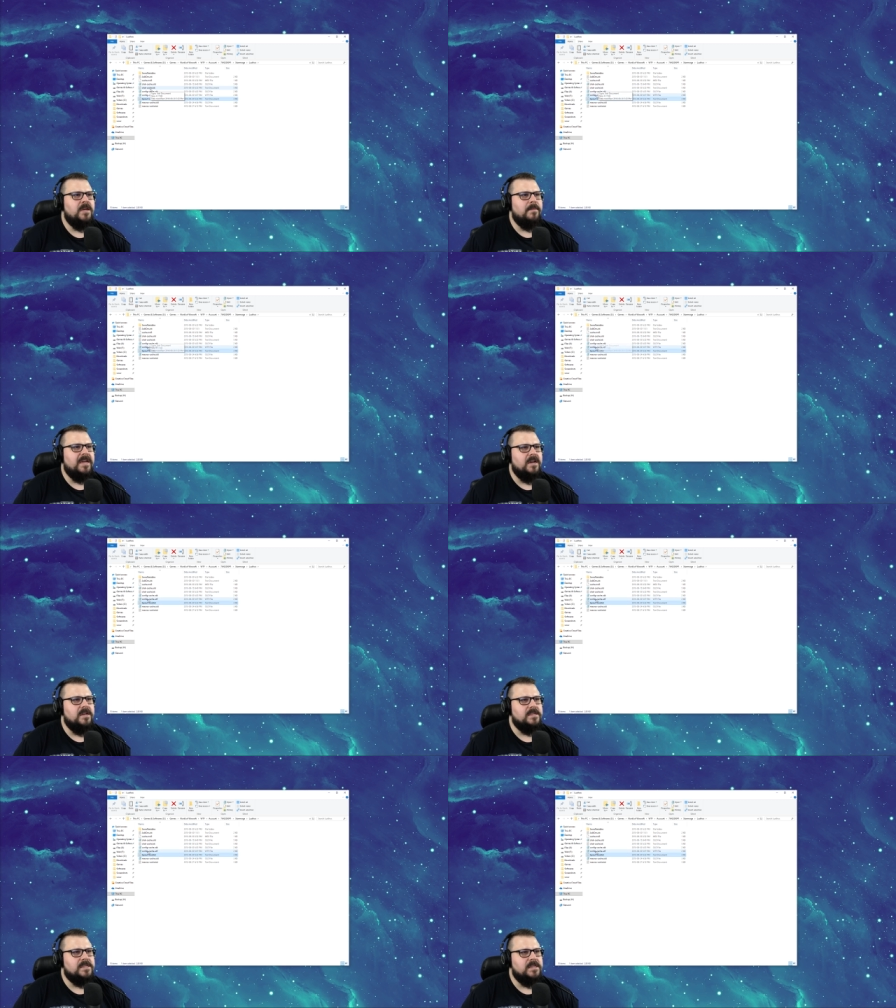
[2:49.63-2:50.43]

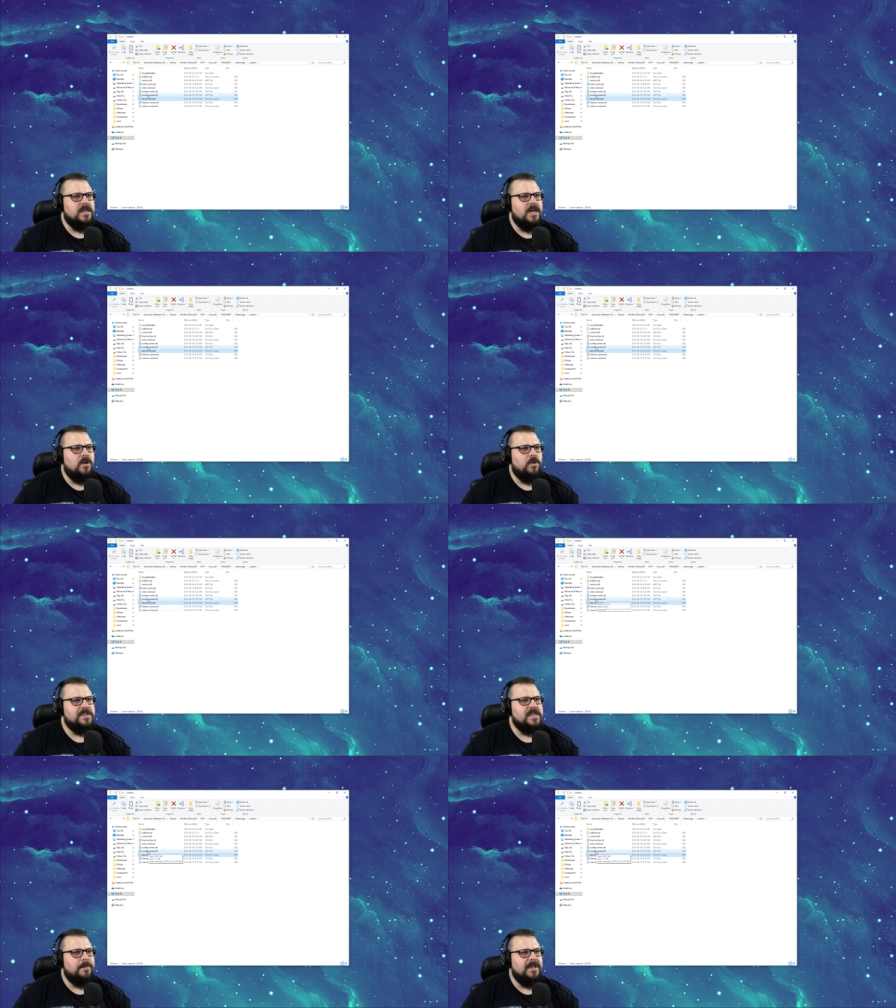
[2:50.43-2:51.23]
because uh, we're
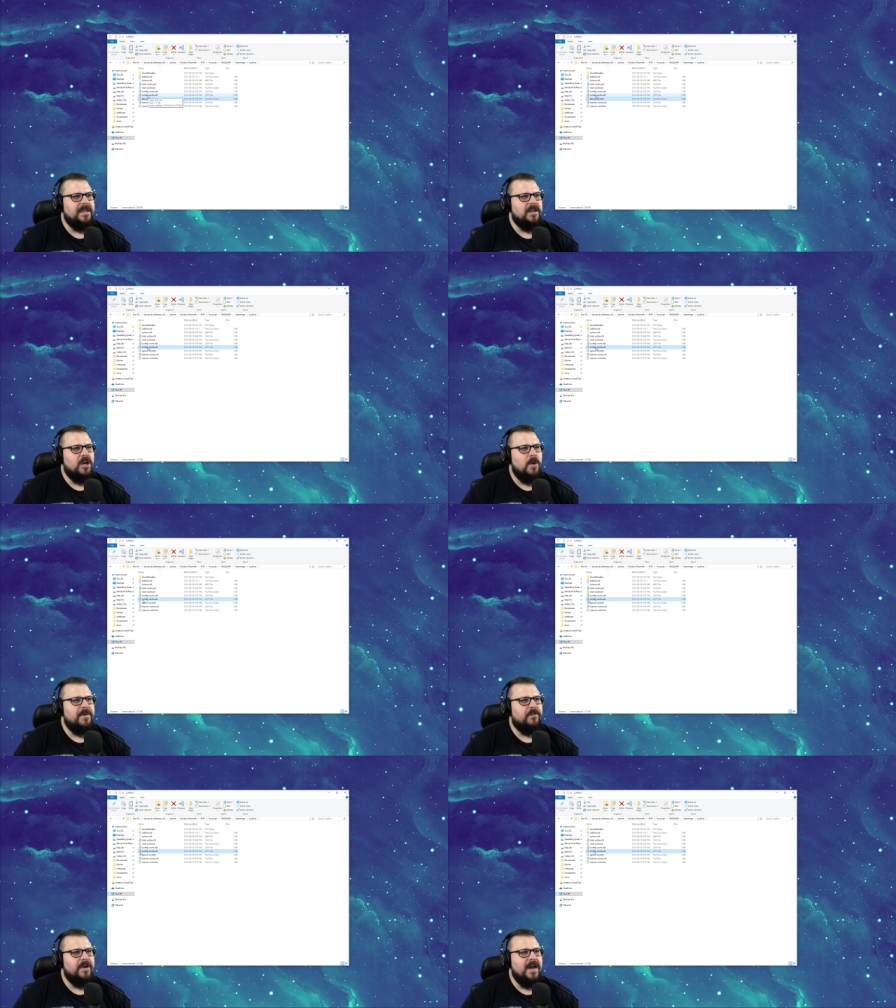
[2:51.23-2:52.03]
simply going to
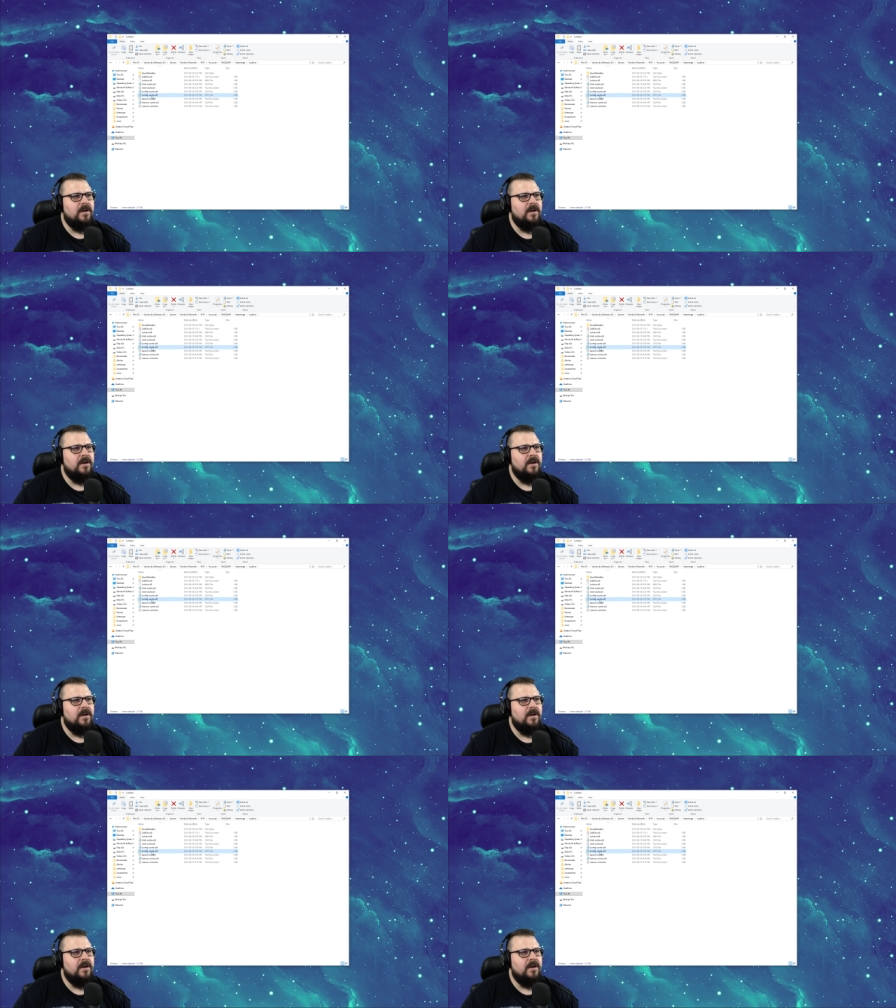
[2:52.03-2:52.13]
copy for now